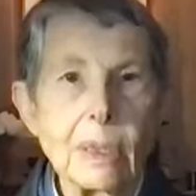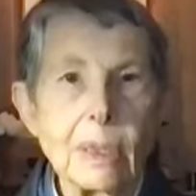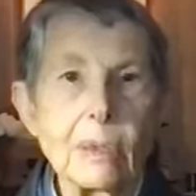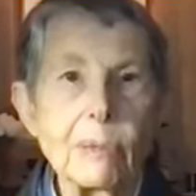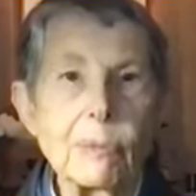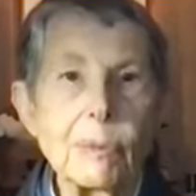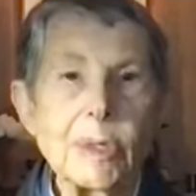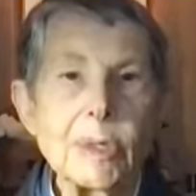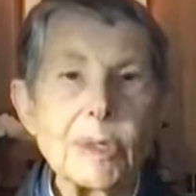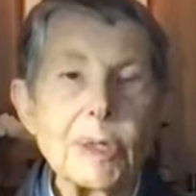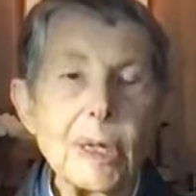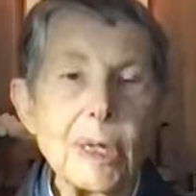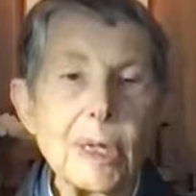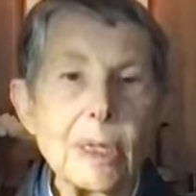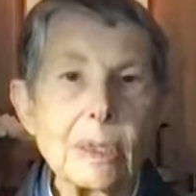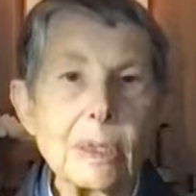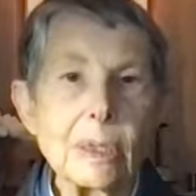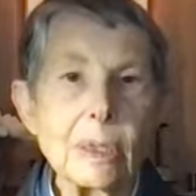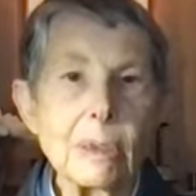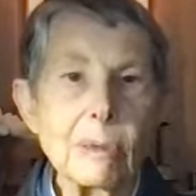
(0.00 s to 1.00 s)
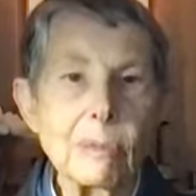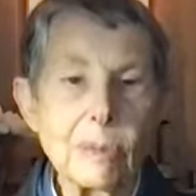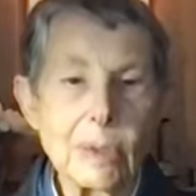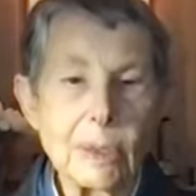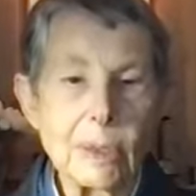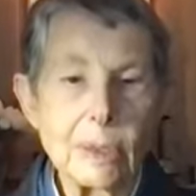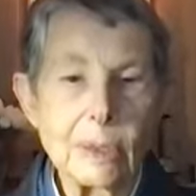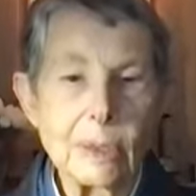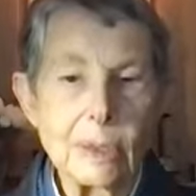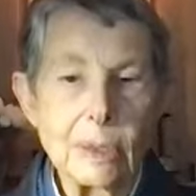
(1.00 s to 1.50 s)
in which case it
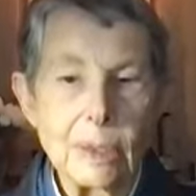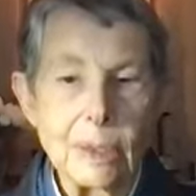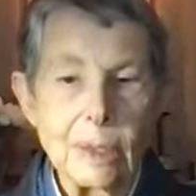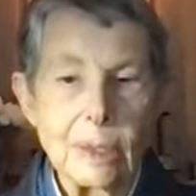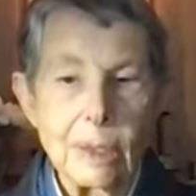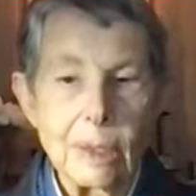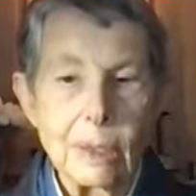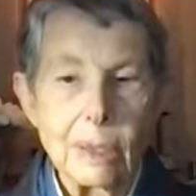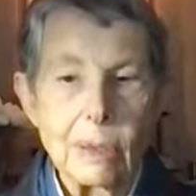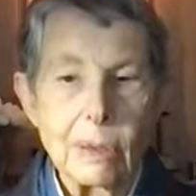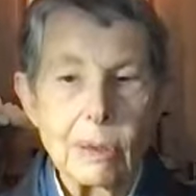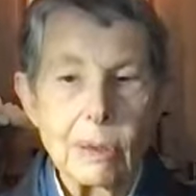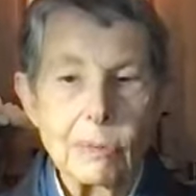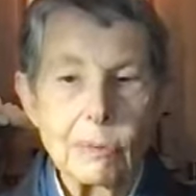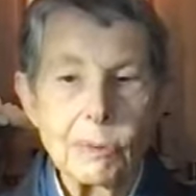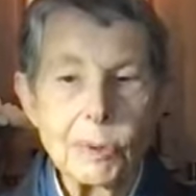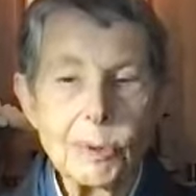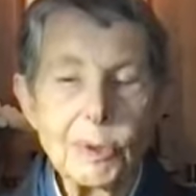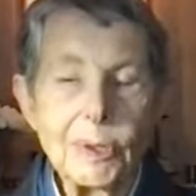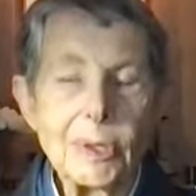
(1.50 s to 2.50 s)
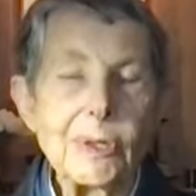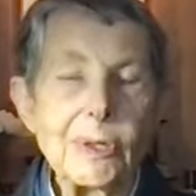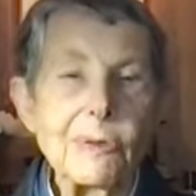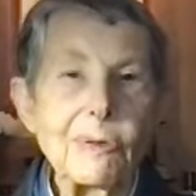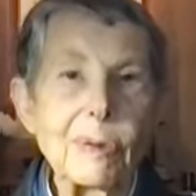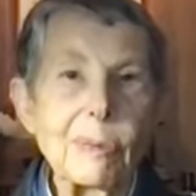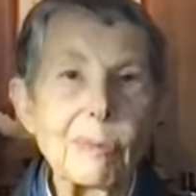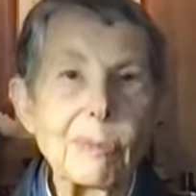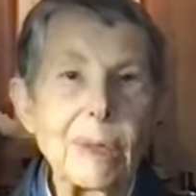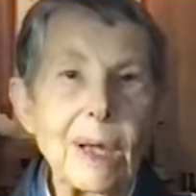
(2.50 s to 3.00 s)
will rule us
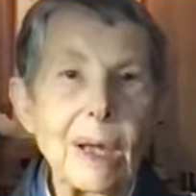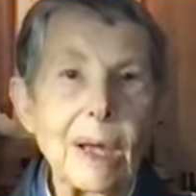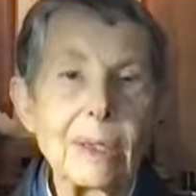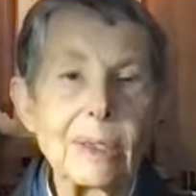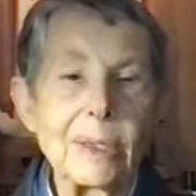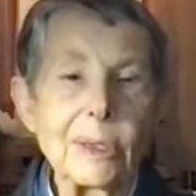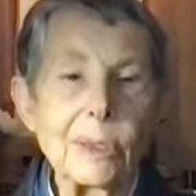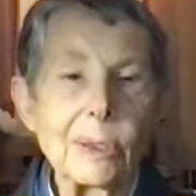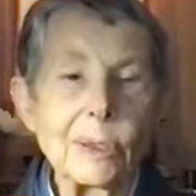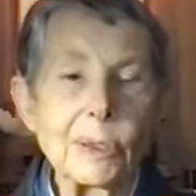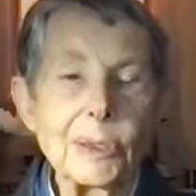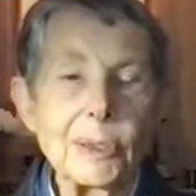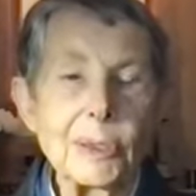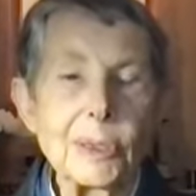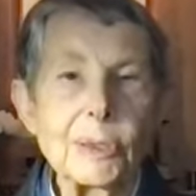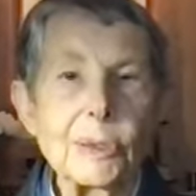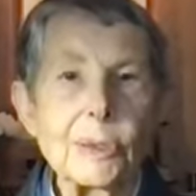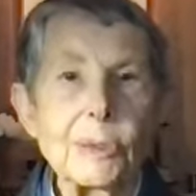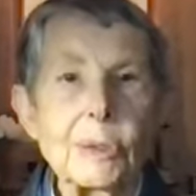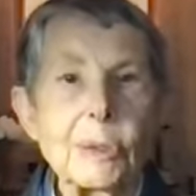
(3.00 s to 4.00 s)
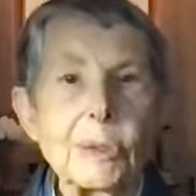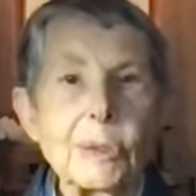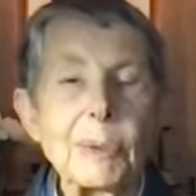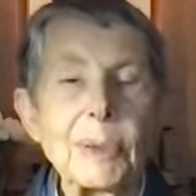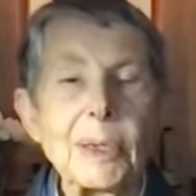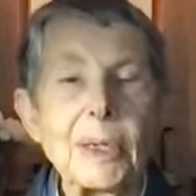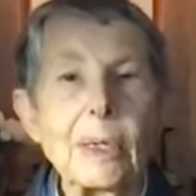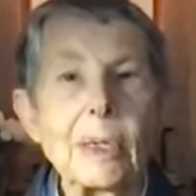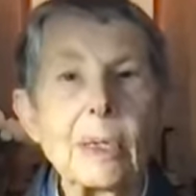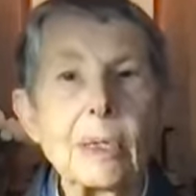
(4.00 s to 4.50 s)
from behind the curtain, so to
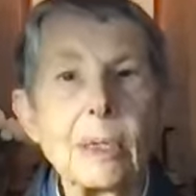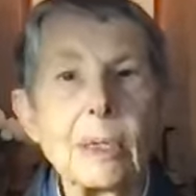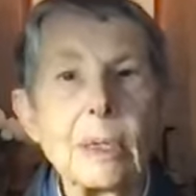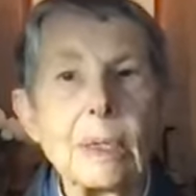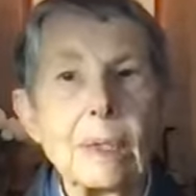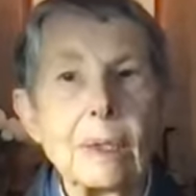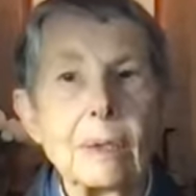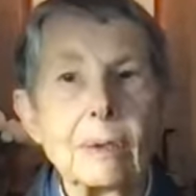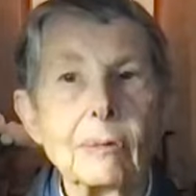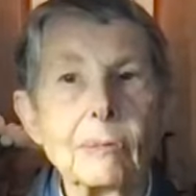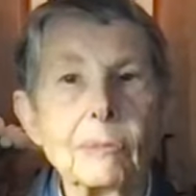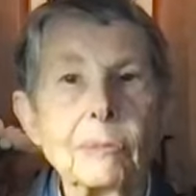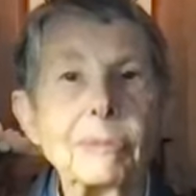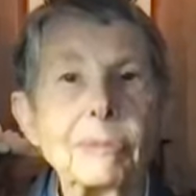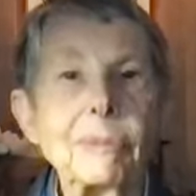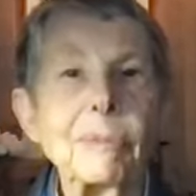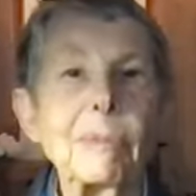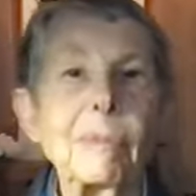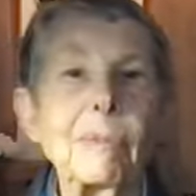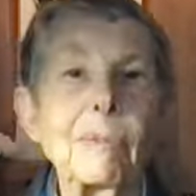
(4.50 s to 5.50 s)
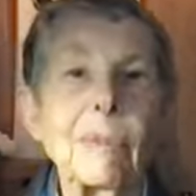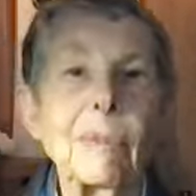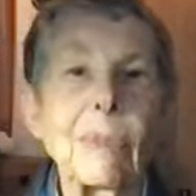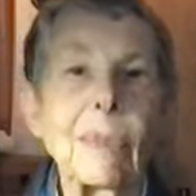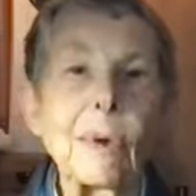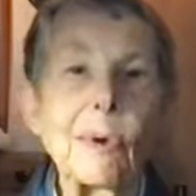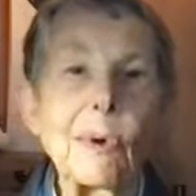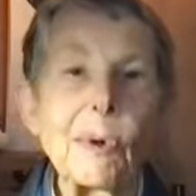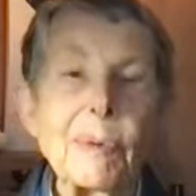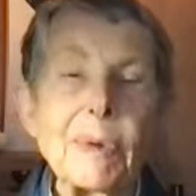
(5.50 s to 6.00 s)
speak.
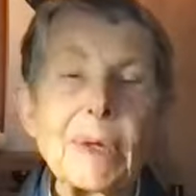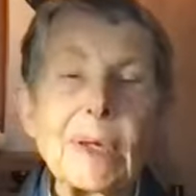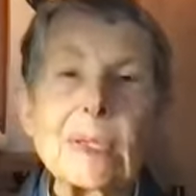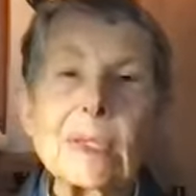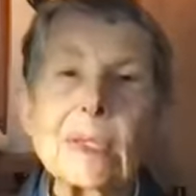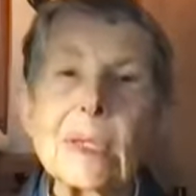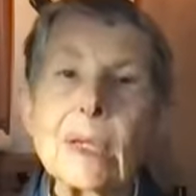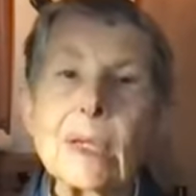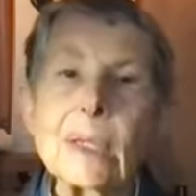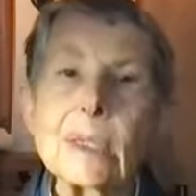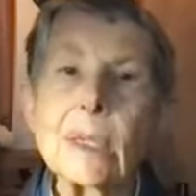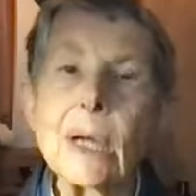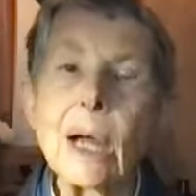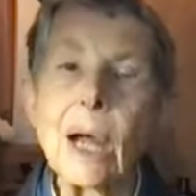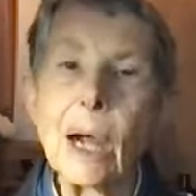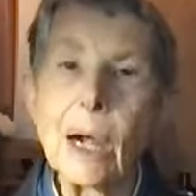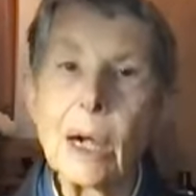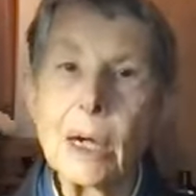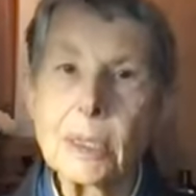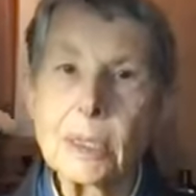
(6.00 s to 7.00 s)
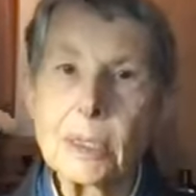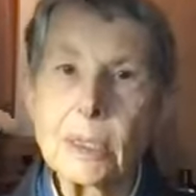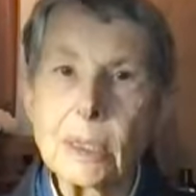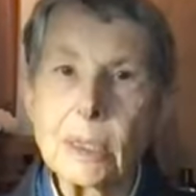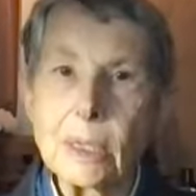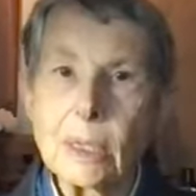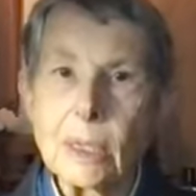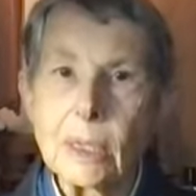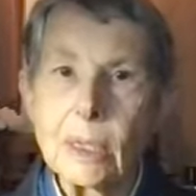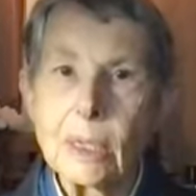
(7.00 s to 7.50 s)
Or we can take it to heart
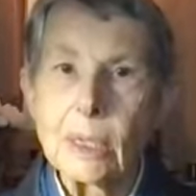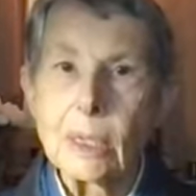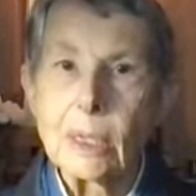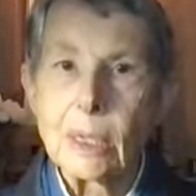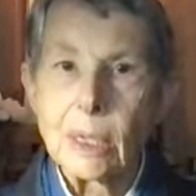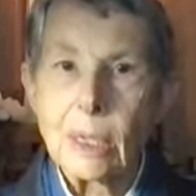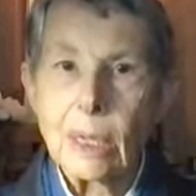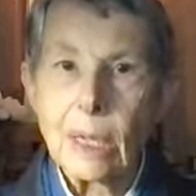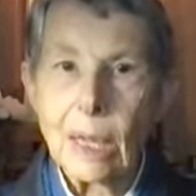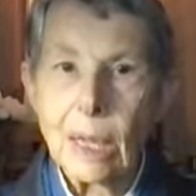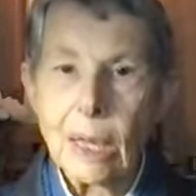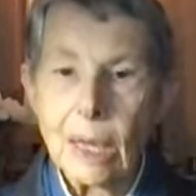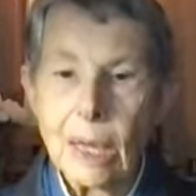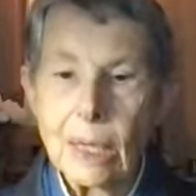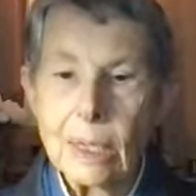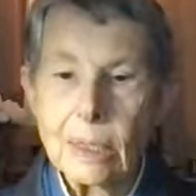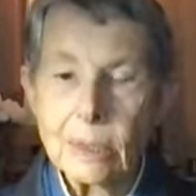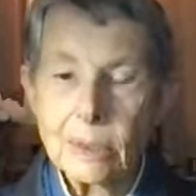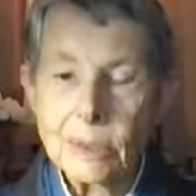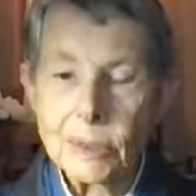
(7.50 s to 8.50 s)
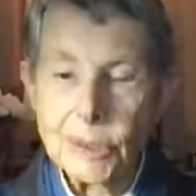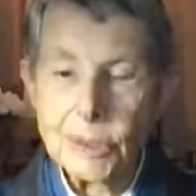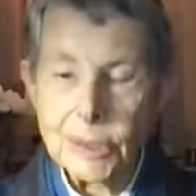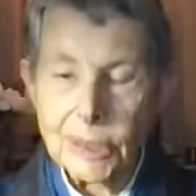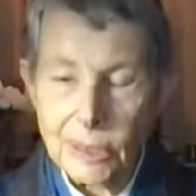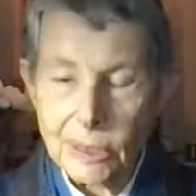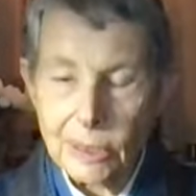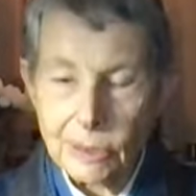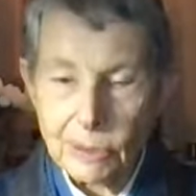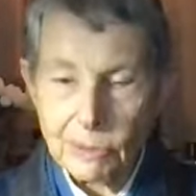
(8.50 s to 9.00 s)
and
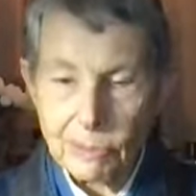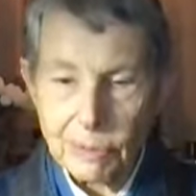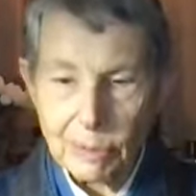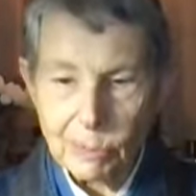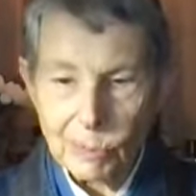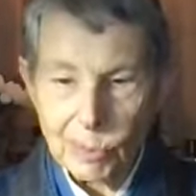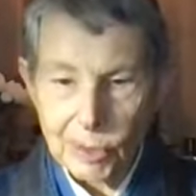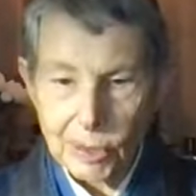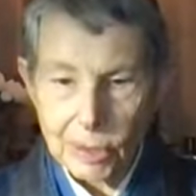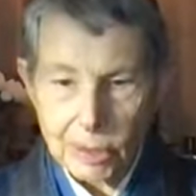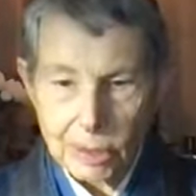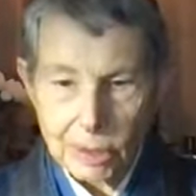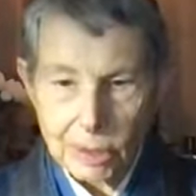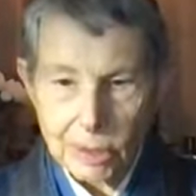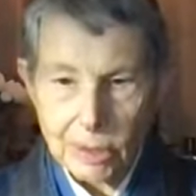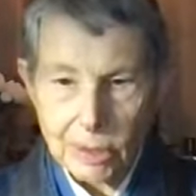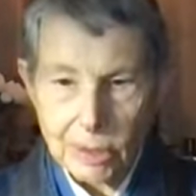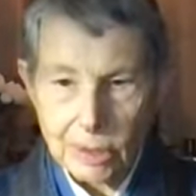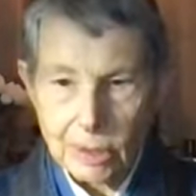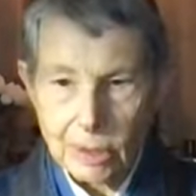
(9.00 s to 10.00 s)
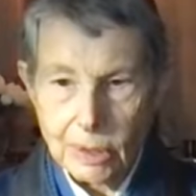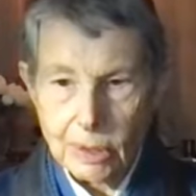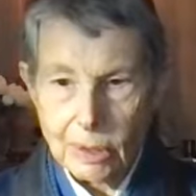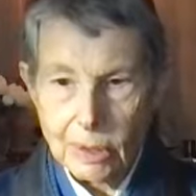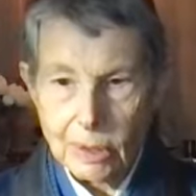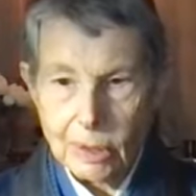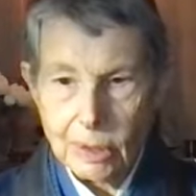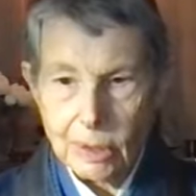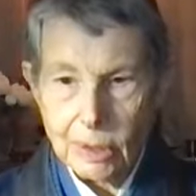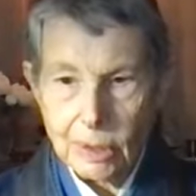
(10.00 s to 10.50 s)
feel the remorse
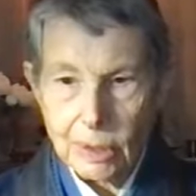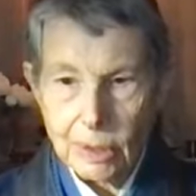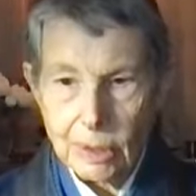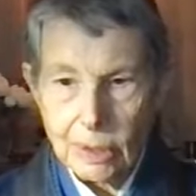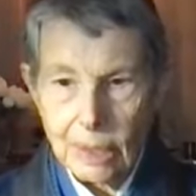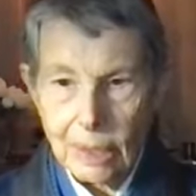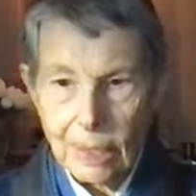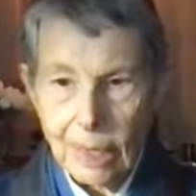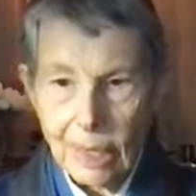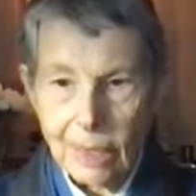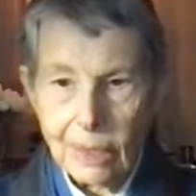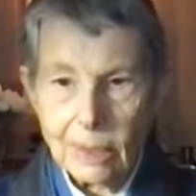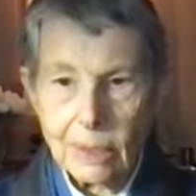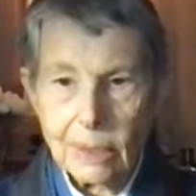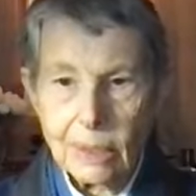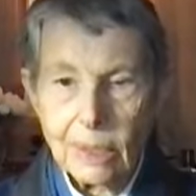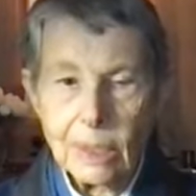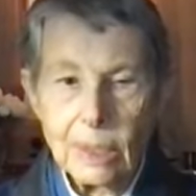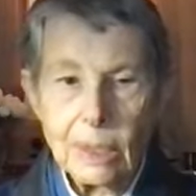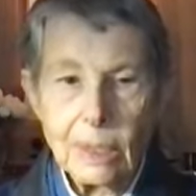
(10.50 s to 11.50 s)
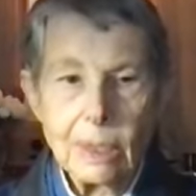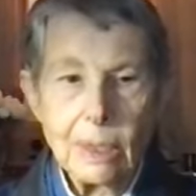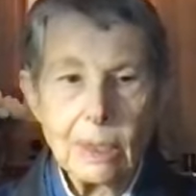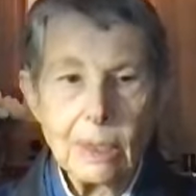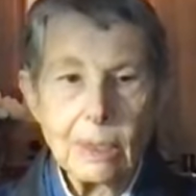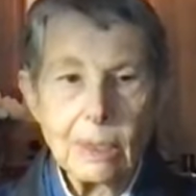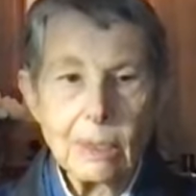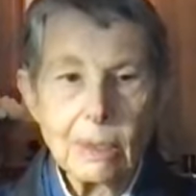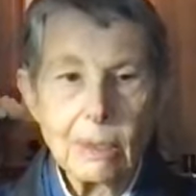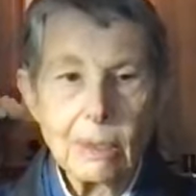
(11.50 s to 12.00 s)
at
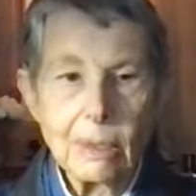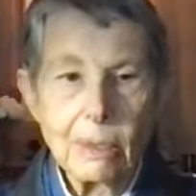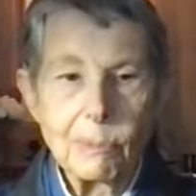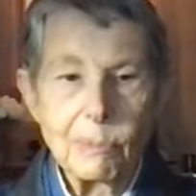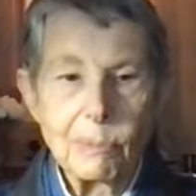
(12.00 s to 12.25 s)
the